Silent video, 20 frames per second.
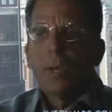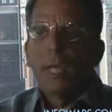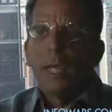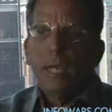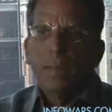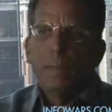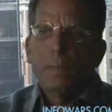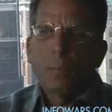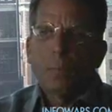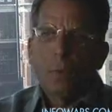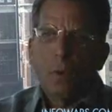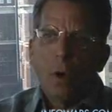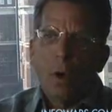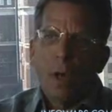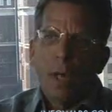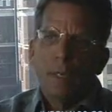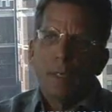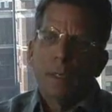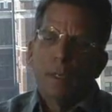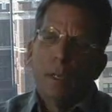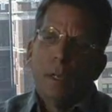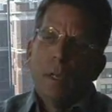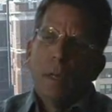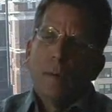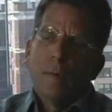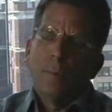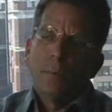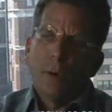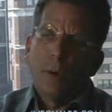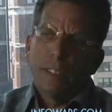he brought
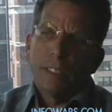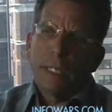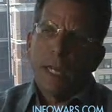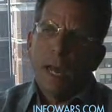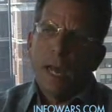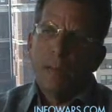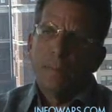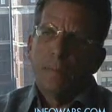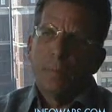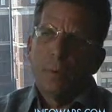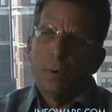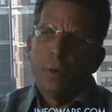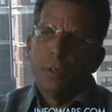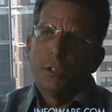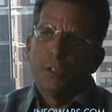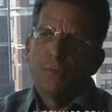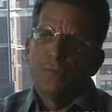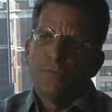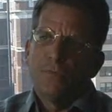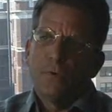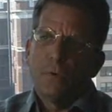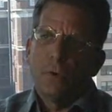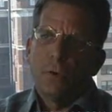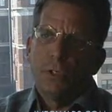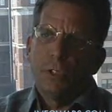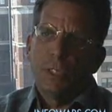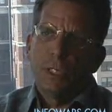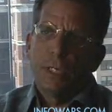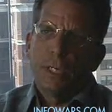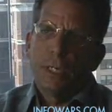Prescott Bush first